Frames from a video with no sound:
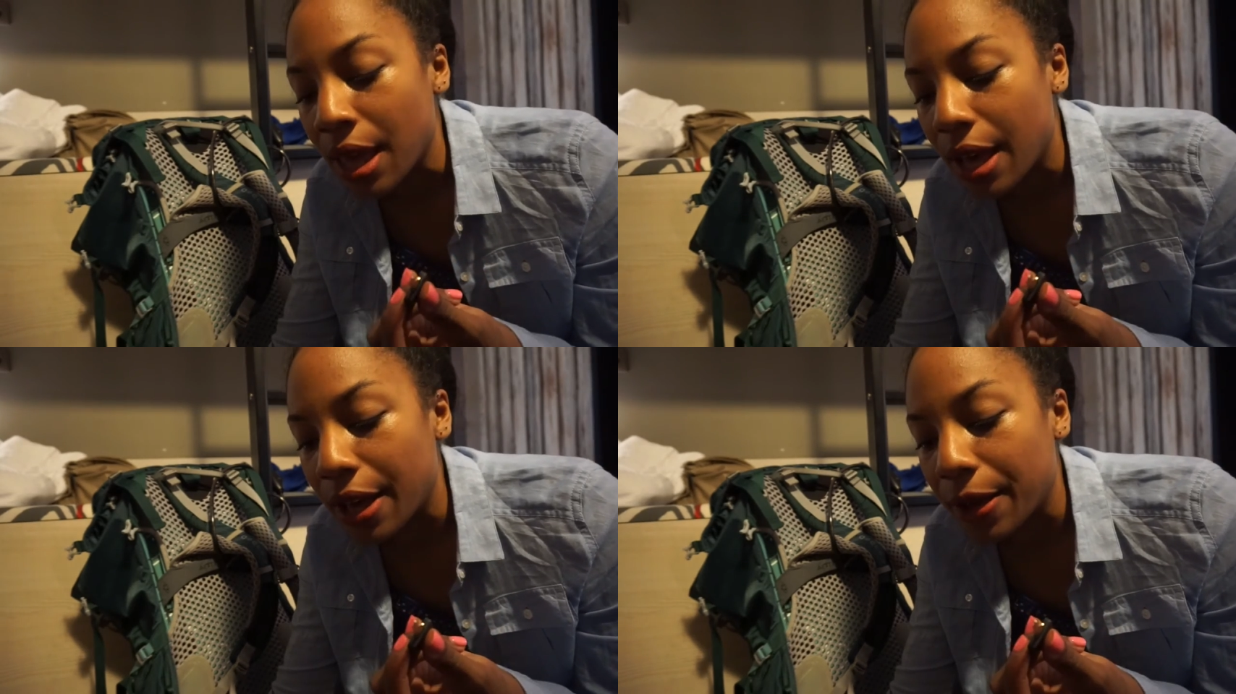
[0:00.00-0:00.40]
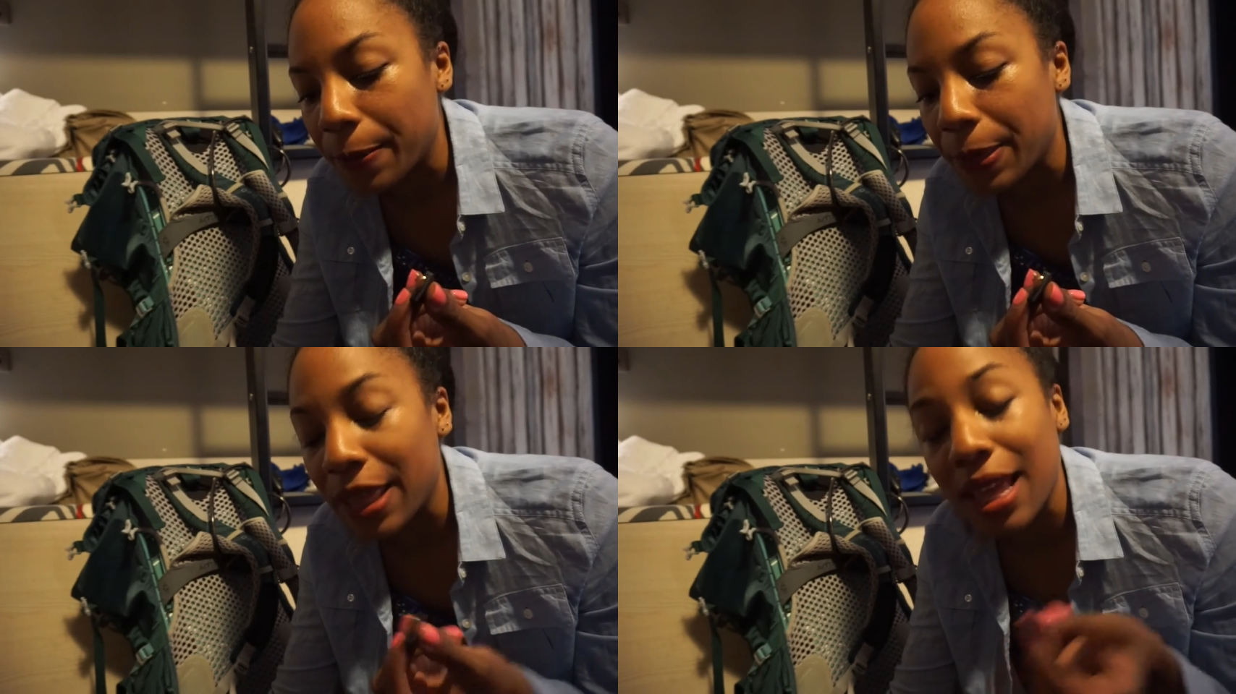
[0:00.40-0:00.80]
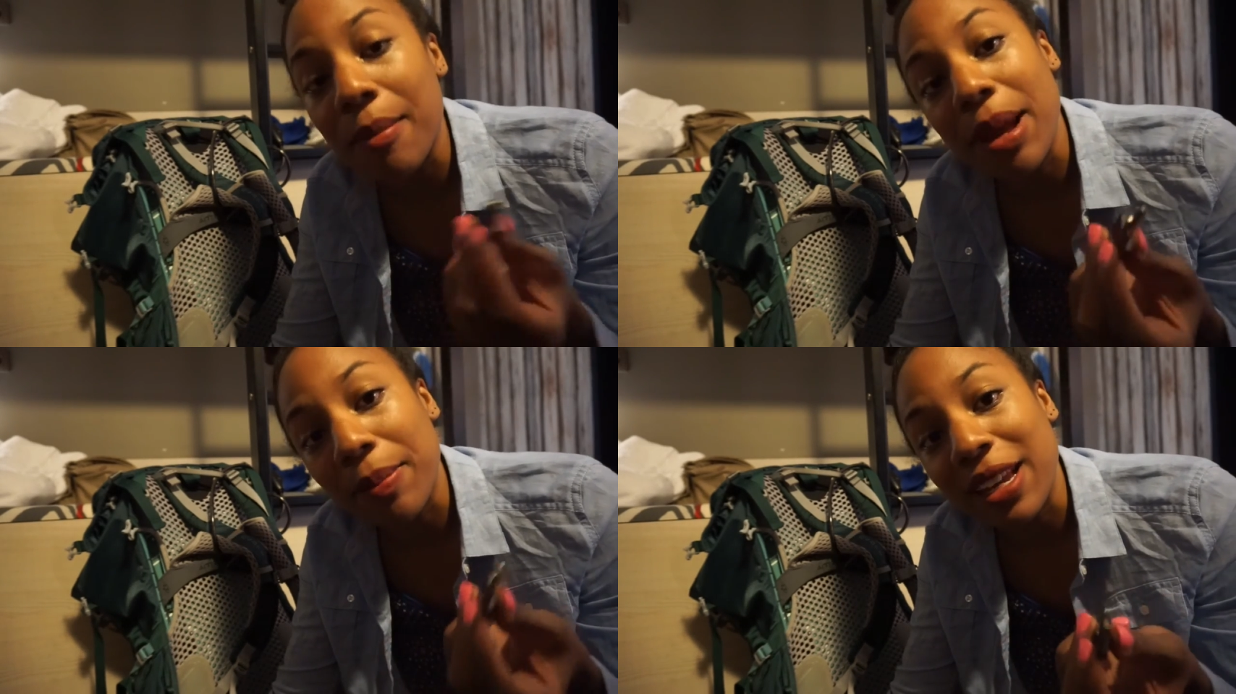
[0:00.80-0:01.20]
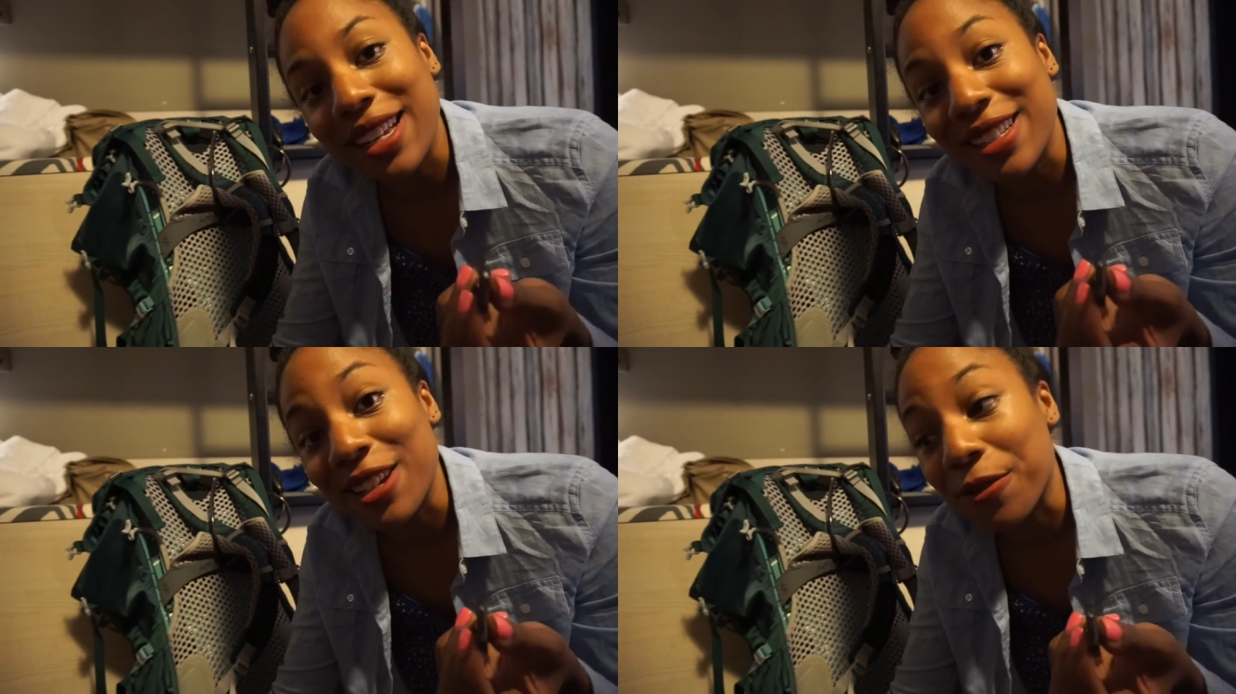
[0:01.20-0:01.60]
and that might be
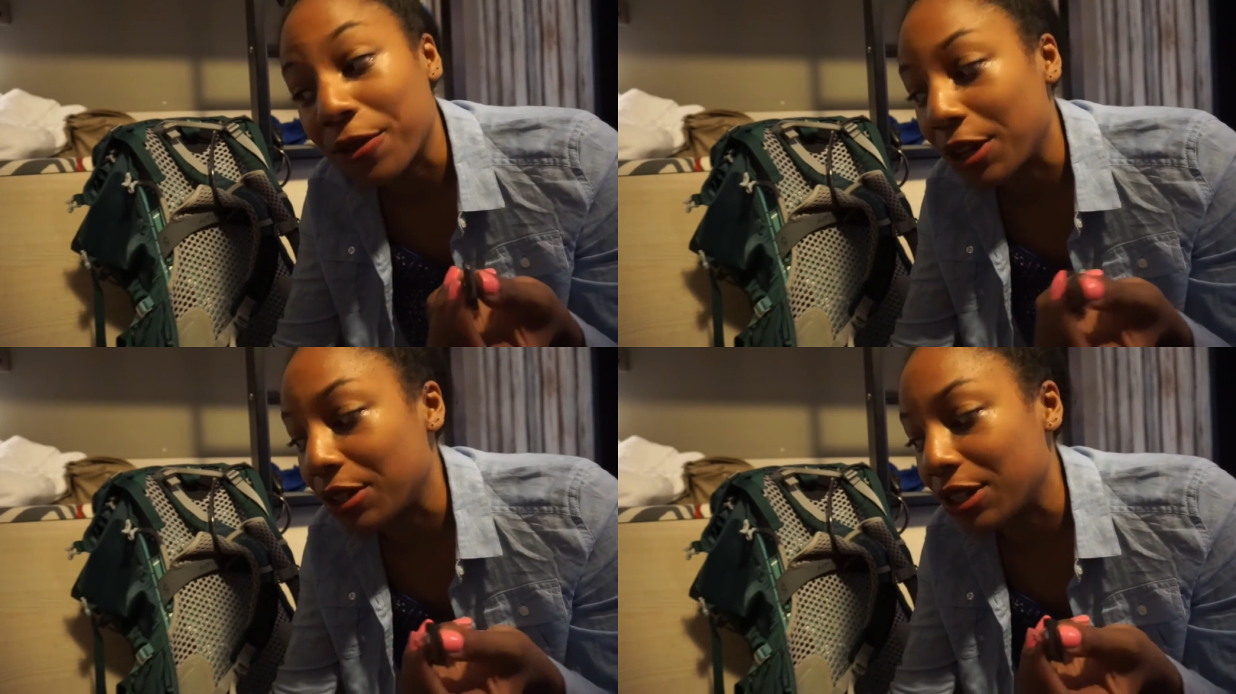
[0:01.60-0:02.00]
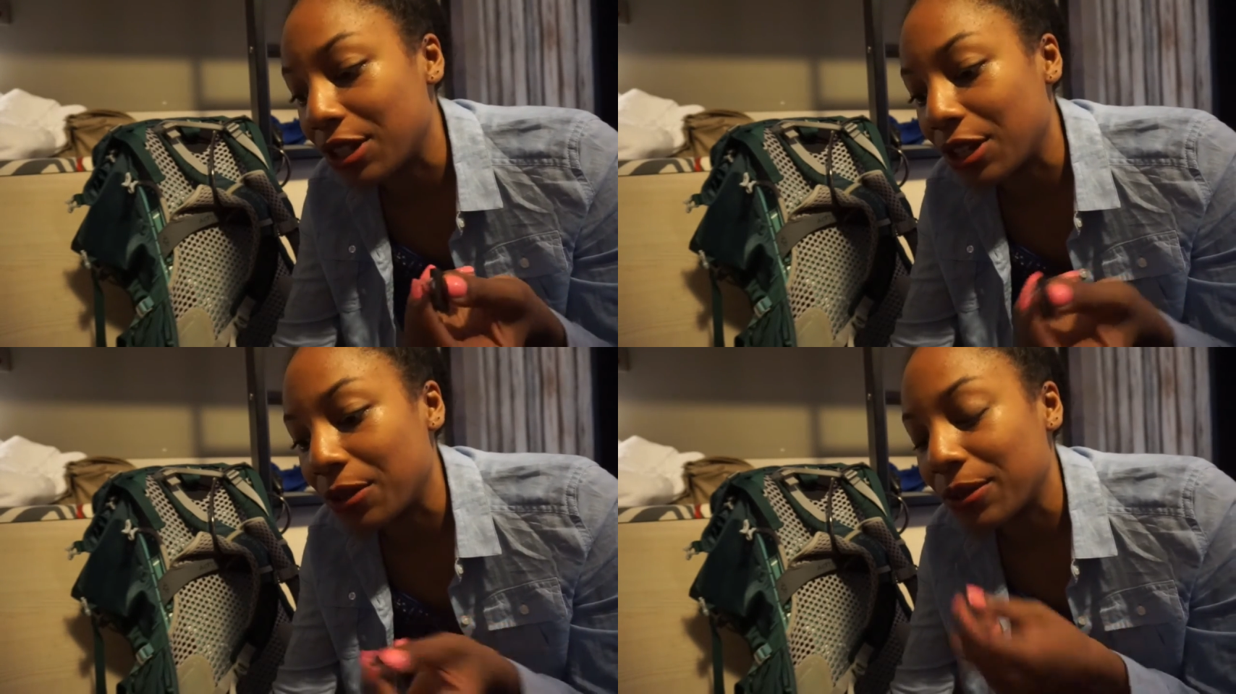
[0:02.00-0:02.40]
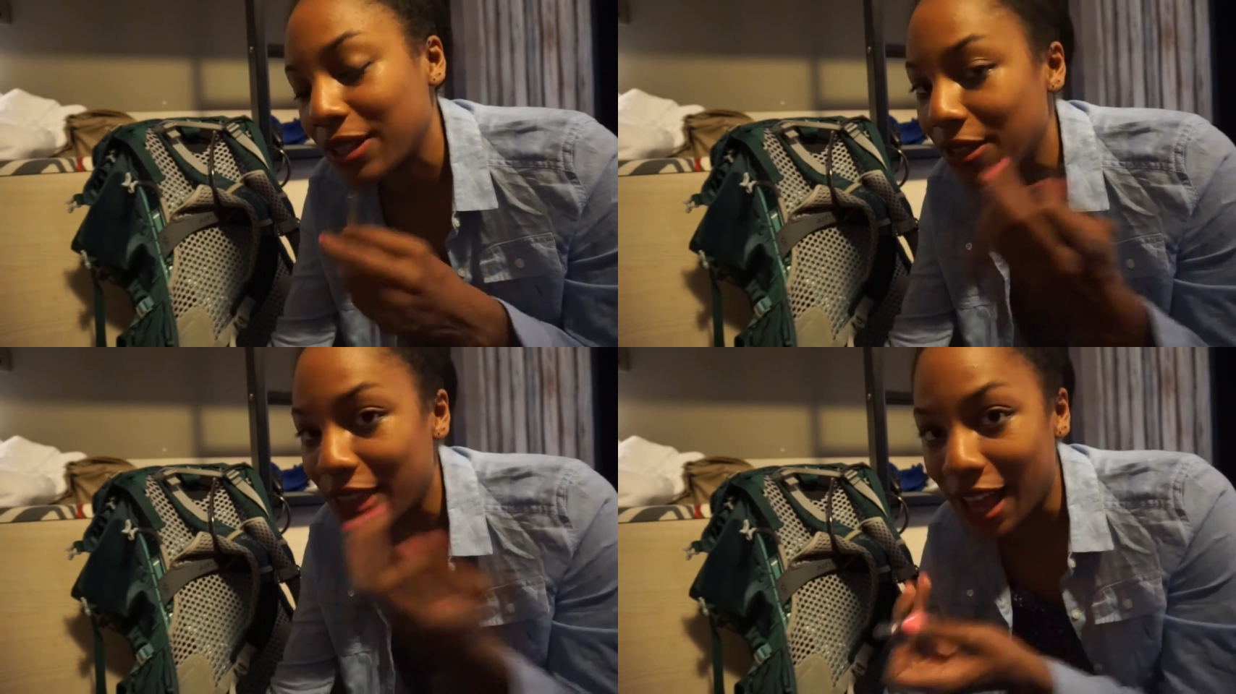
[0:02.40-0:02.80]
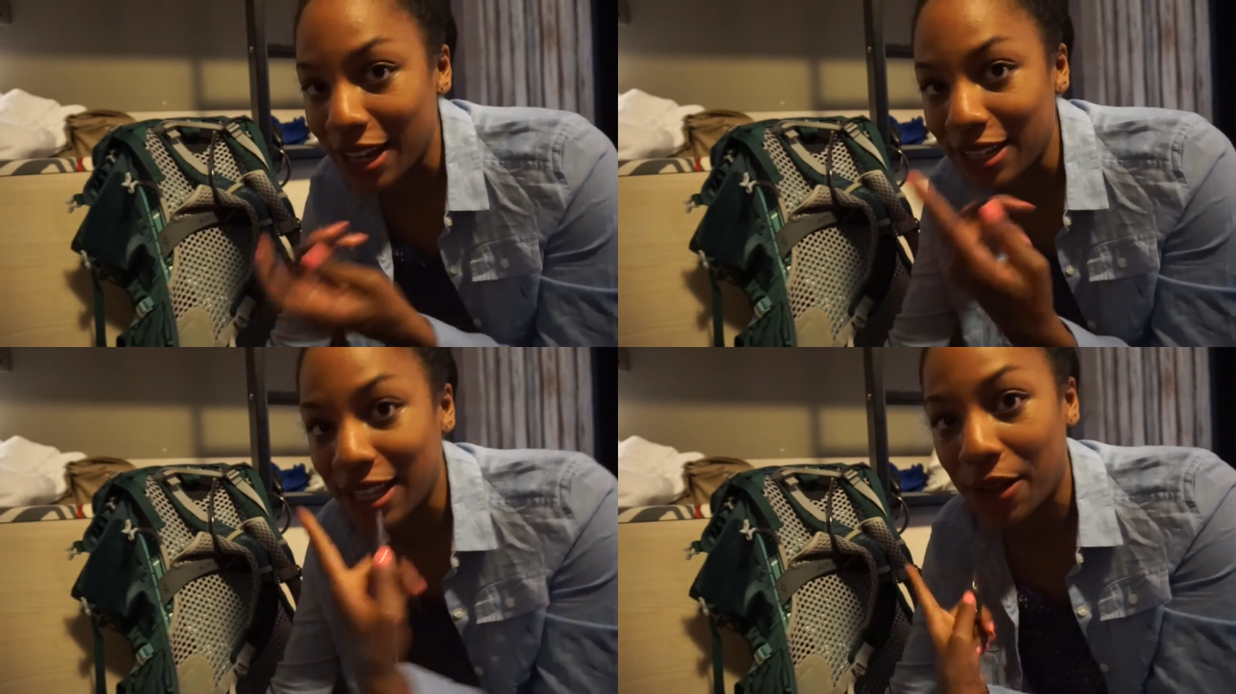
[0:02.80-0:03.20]
easier for you to do. So
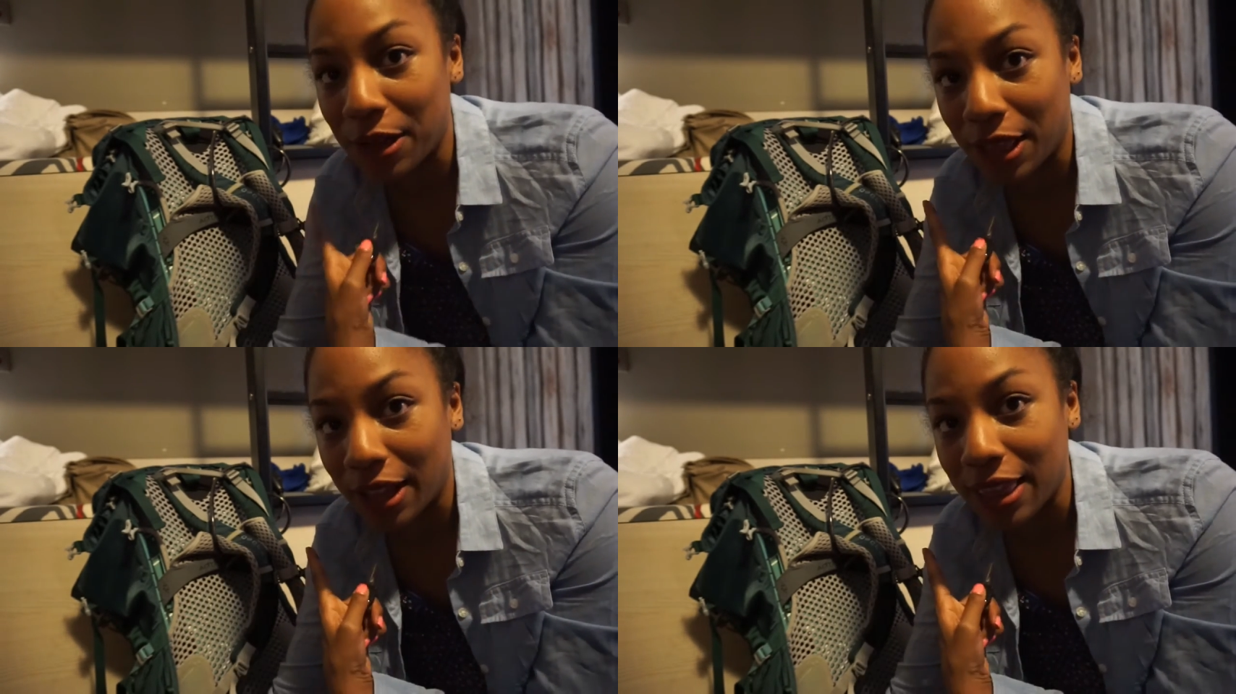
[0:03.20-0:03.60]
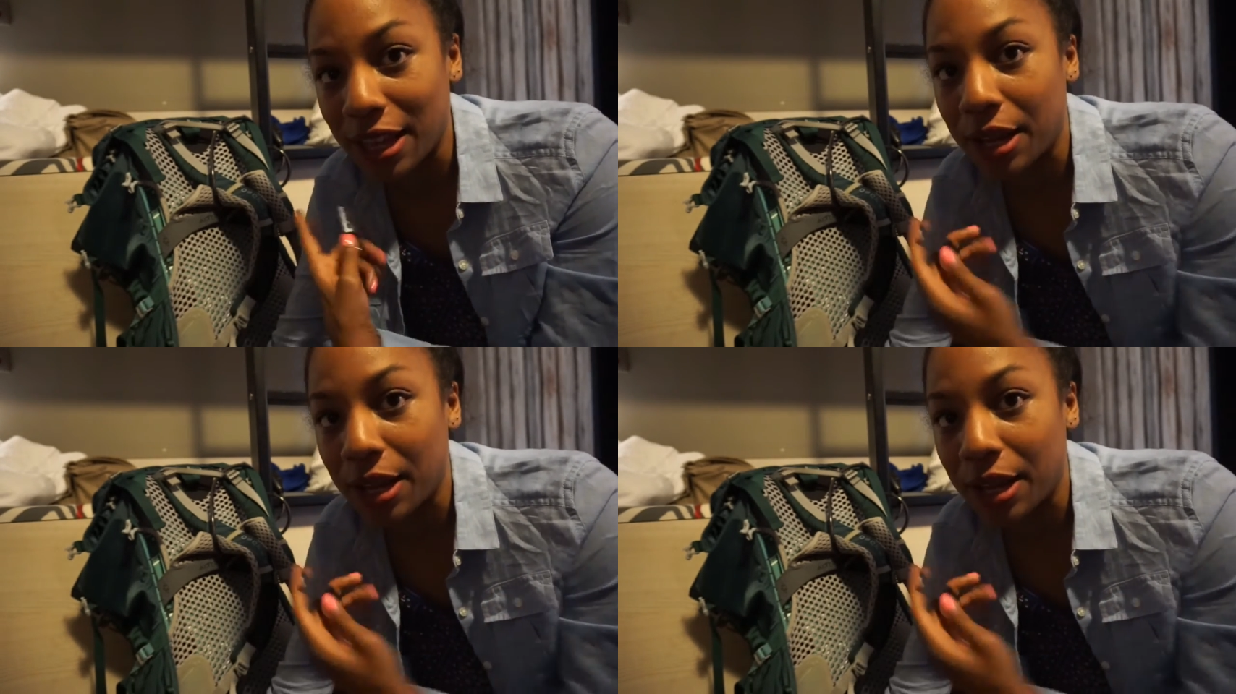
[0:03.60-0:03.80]
that is how I lock that